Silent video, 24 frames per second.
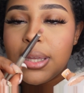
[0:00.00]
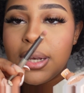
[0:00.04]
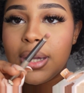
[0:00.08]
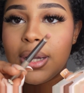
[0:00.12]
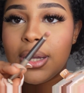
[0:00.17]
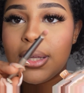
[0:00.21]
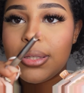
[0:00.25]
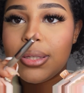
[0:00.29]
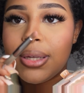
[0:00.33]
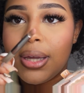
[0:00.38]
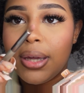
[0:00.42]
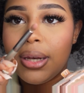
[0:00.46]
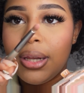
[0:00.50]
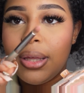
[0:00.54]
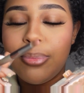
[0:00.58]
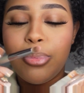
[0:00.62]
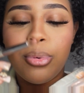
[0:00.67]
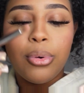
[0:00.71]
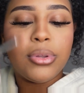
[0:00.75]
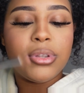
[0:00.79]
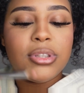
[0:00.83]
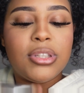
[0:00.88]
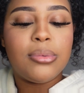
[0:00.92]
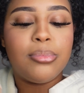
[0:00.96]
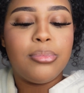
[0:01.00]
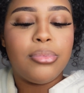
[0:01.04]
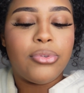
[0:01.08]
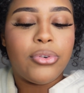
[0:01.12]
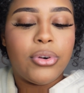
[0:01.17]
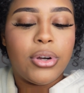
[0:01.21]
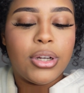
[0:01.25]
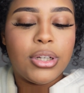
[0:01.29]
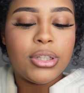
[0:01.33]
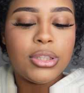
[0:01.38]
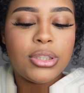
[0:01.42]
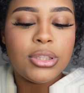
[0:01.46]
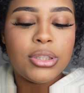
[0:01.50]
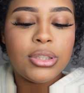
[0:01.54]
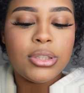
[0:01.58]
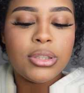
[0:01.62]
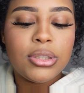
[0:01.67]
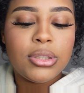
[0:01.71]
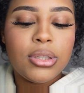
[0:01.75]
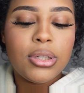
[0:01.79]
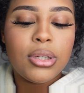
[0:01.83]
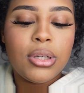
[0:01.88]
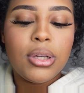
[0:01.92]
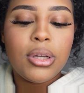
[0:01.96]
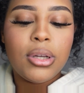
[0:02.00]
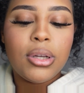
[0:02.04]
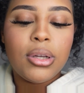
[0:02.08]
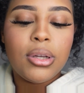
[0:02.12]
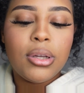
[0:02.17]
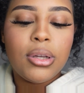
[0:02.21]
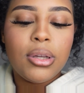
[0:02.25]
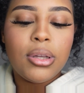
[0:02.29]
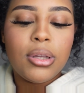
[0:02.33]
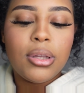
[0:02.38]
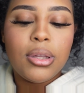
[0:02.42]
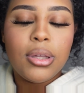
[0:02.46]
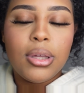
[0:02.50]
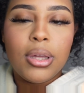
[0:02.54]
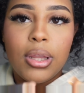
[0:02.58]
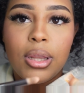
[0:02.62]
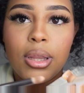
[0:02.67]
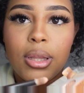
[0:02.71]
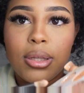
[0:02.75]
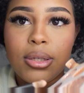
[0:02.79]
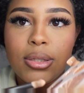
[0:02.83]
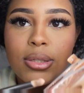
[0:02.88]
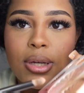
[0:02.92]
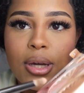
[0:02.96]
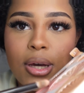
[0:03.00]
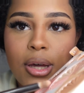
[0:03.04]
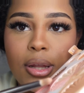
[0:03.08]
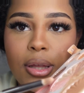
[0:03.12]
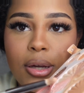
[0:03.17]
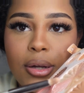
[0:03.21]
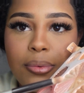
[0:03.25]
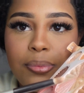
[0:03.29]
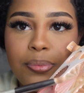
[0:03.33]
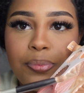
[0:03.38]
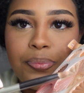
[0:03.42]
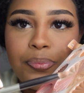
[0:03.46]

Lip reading: like a tiny pointy brush in this color,